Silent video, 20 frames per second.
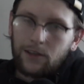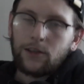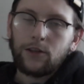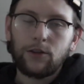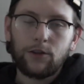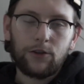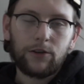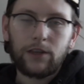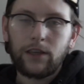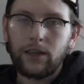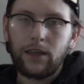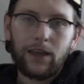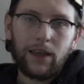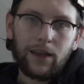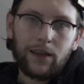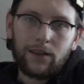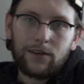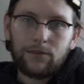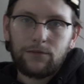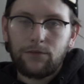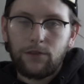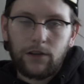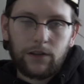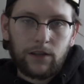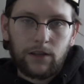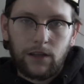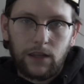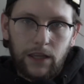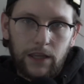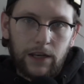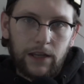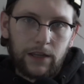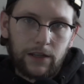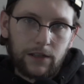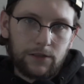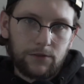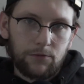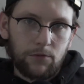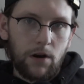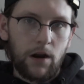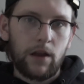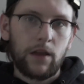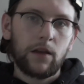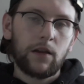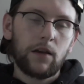looking at fucking Linux, right?